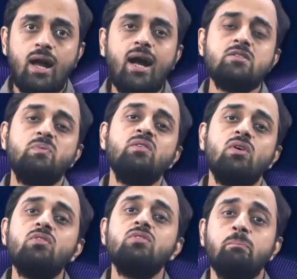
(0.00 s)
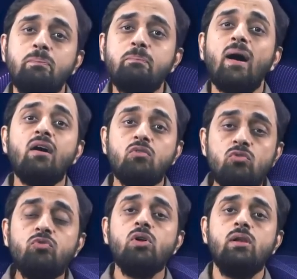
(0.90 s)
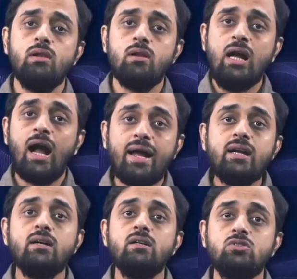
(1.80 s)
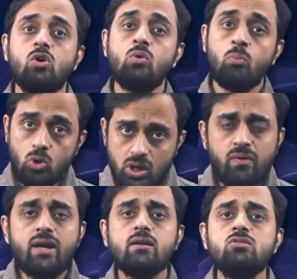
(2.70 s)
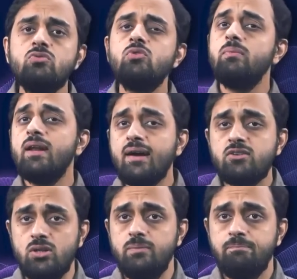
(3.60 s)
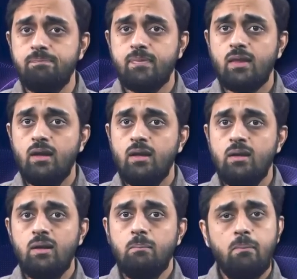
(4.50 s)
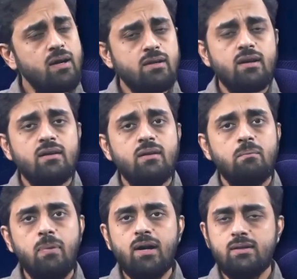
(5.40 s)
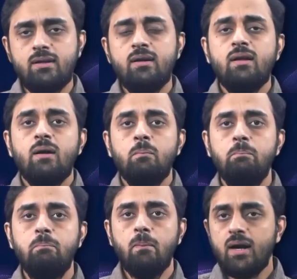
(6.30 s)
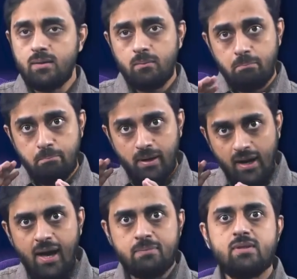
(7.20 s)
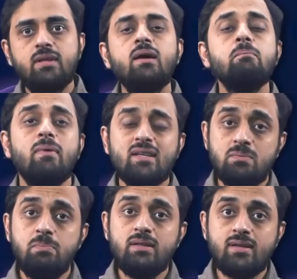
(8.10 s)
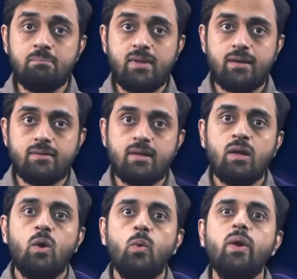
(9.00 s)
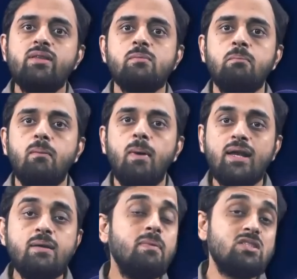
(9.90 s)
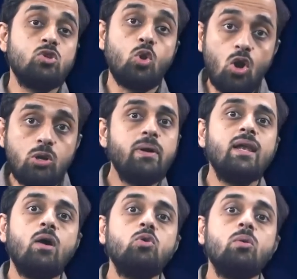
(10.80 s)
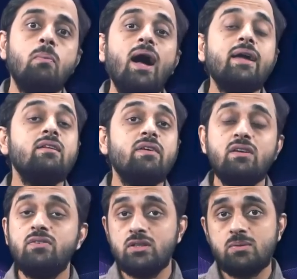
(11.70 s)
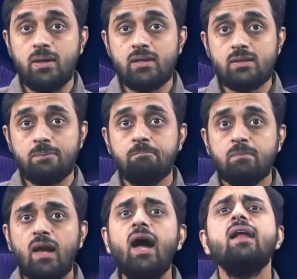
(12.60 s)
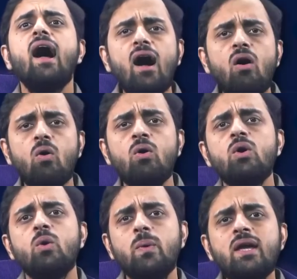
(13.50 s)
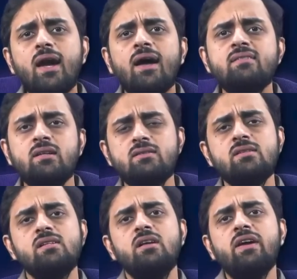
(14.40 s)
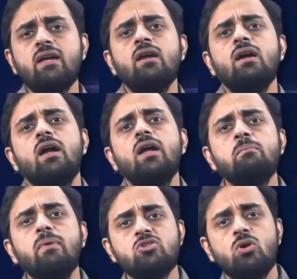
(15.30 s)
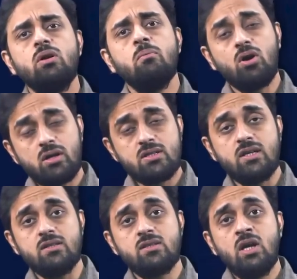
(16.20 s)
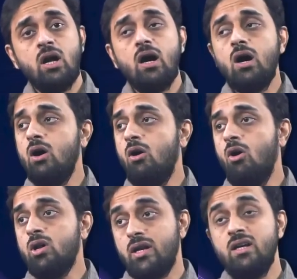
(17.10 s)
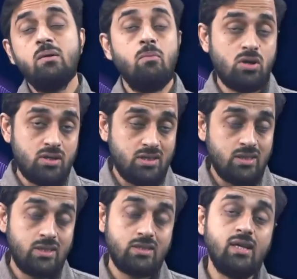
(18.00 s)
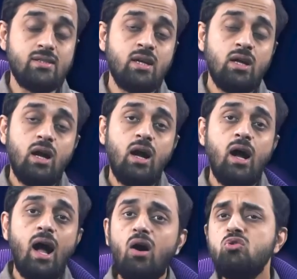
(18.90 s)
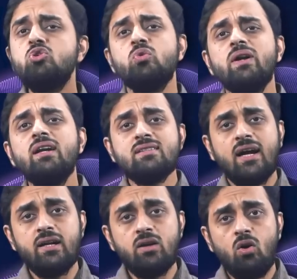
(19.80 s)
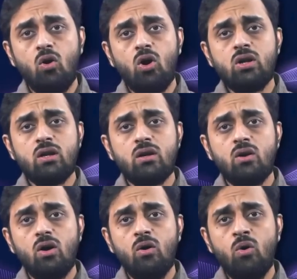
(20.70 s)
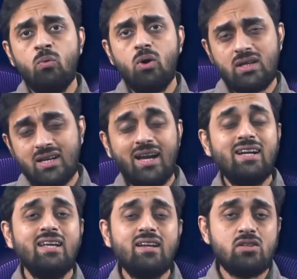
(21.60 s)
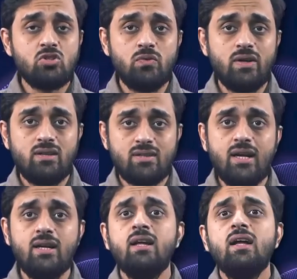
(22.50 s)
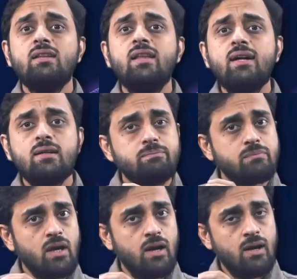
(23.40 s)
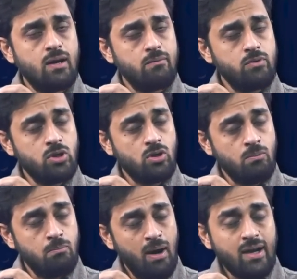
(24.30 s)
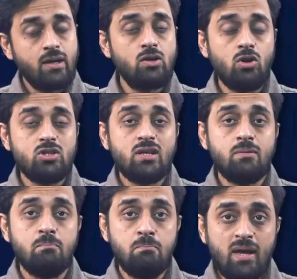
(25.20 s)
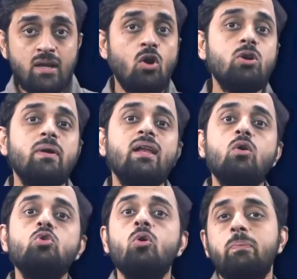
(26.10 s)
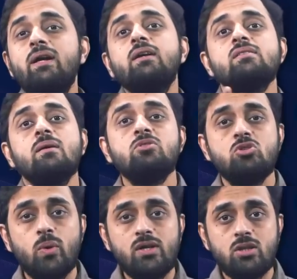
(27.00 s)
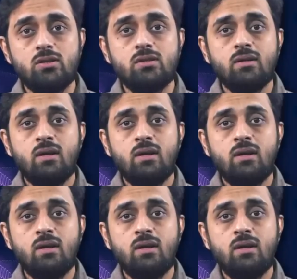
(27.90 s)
has been one of the powerful guiders or motivators of human action. But, but, but perhaps there must be some things which money must not be allowed to buy in the very first place. And how we as citizens living in mature democracies uh, or in democracies as such uh, how should we decide on uh, what criteria should we decide that uh, you know market logic may not be allowed to operate in some situations